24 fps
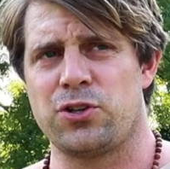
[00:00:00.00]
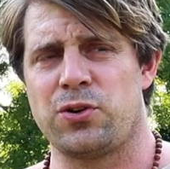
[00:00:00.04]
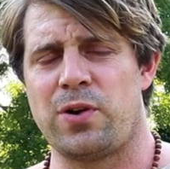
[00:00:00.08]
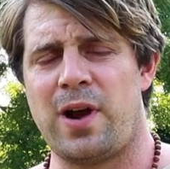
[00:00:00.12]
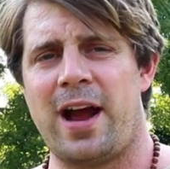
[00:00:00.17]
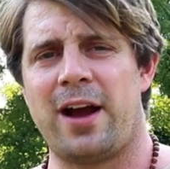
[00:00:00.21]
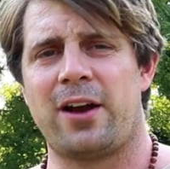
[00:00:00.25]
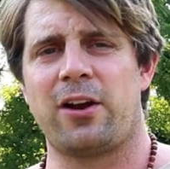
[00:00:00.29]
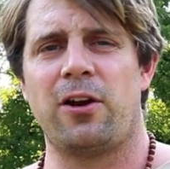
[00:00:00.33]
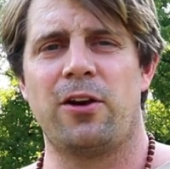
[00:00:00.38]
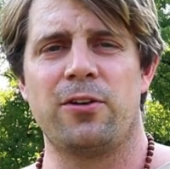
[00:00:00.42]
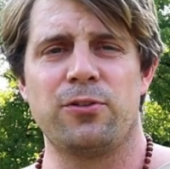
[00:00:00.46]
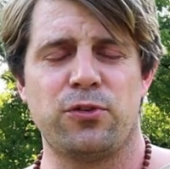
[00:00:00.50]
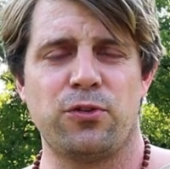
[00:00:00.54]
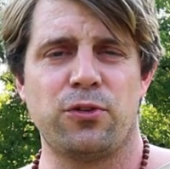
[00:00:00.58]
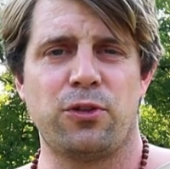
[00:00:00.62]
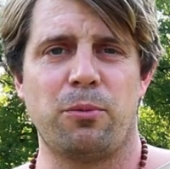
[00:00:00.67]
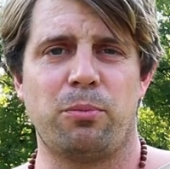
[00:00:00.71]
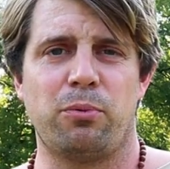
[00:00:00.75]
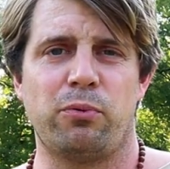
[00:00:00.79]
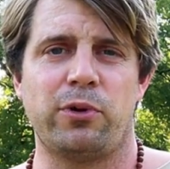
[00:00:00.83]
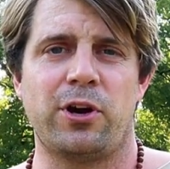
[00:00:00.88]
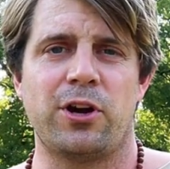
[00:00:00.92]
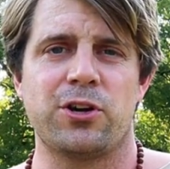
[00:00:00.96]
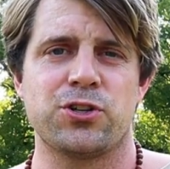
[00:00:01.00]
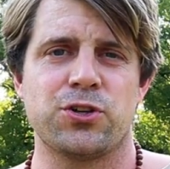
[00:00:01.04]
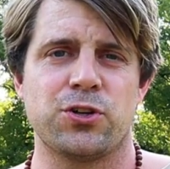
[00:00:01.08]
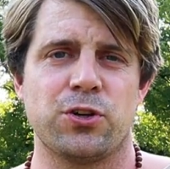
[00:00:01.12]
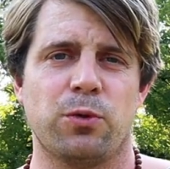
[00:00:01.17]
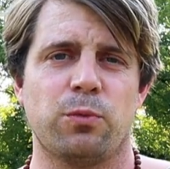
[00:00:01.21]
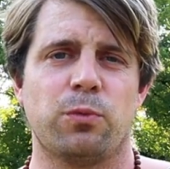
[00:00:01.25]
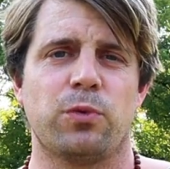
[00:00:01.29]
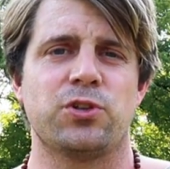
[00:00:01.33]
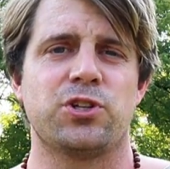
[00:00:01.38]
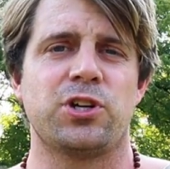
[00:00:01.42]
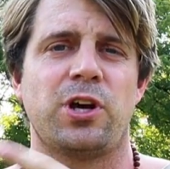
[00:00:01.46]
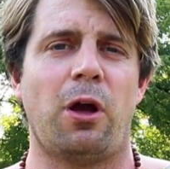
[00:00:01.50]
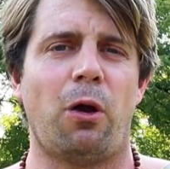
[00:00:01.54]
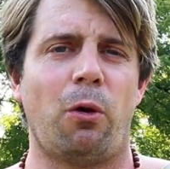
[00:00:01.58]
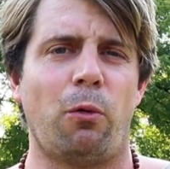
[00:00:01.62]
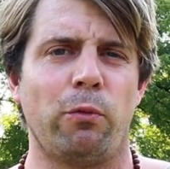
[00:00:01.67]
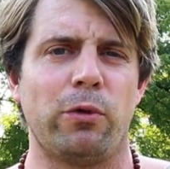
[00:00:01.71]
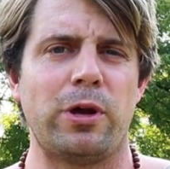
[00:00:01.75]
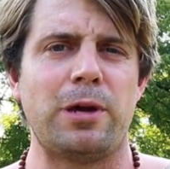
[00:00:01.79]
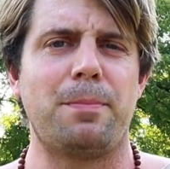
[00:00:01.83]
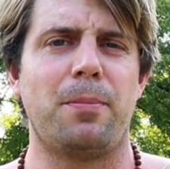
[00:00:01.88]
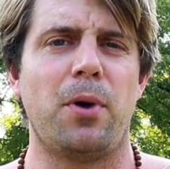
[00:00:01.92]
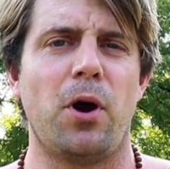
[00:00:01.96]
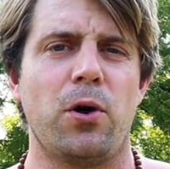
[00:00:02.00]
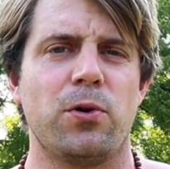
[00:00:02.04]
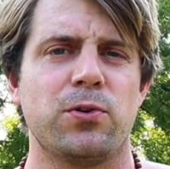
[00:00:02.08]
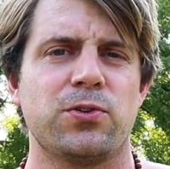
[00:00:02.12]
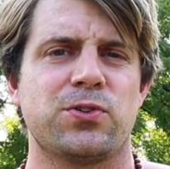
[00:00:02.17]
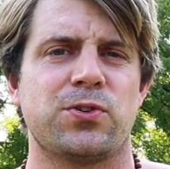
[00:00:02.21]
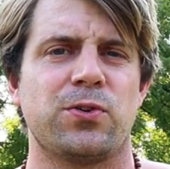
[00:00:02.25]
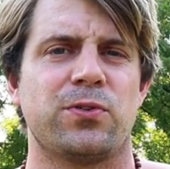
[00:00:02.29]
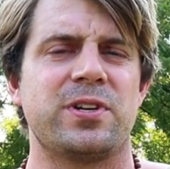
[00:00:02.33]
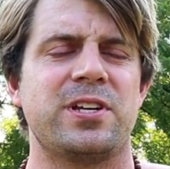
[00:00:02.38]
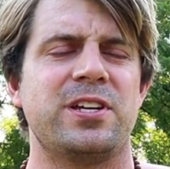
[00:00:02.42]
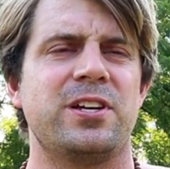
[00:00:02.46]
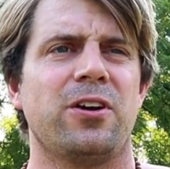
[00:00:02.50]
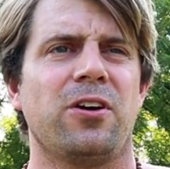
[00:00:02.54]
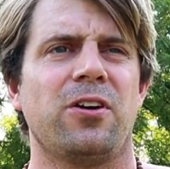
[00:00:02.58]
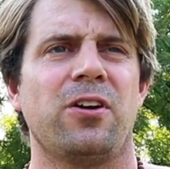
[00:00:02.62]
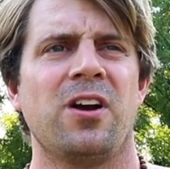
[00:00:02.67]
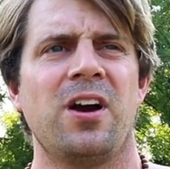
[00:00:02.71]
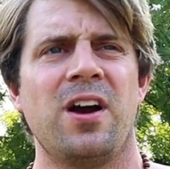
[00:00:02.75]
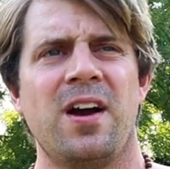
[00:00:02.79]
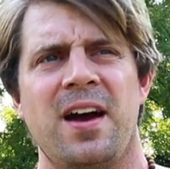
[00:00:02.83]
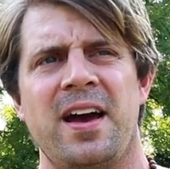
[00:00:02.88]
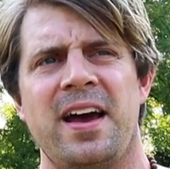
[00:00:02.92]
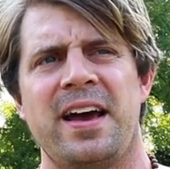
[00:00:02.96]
track, Under the Pressure, which I'll repost on here,